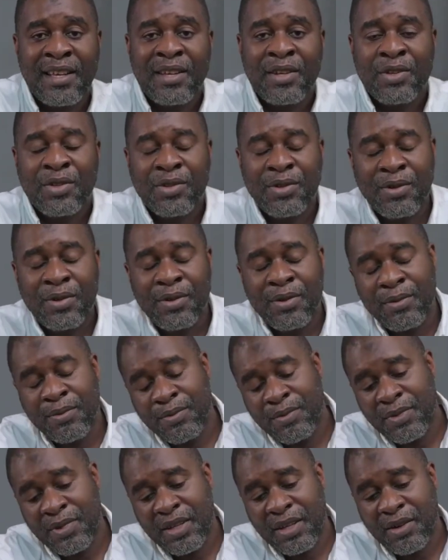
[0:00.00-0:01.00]

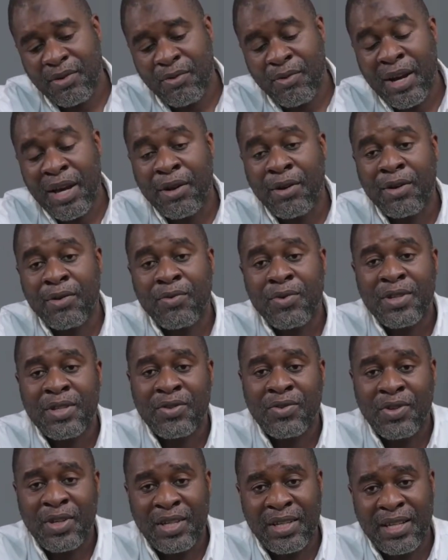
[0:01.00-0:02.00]
So we're not
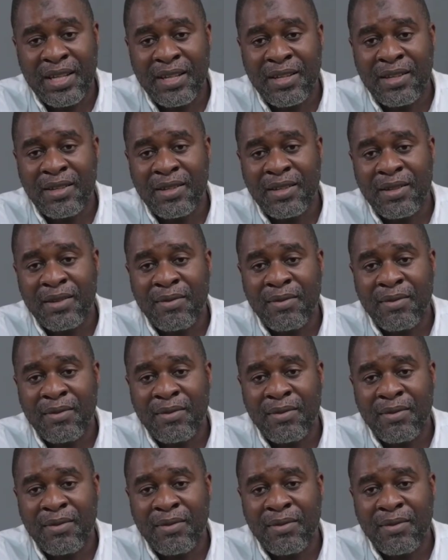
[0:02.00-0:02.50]
restricted